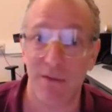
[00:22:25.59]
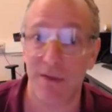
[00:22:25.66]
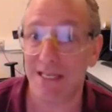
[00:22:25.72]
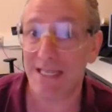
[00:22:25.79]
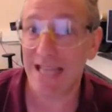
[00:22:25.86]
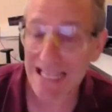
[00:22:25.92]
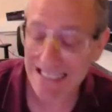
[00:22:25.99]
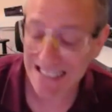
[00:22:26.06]
if
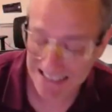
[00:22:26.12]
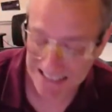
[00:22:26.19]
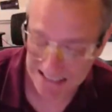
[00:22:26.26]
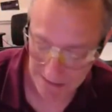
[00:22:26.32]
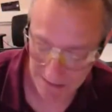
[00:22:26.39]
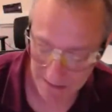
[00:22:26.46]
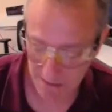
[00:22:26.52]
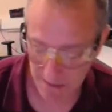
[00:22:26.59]
it
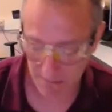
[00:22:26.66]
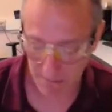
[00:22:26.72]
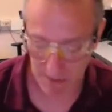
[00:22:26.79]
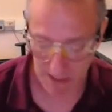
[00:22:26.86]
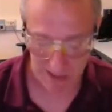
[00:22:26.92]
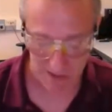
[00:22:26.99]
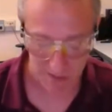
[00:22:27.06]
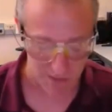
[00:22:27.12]
doesn't
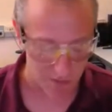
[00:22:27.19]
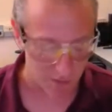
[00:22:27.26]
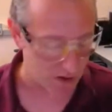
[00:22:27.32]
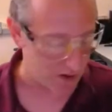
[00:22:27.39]
mix with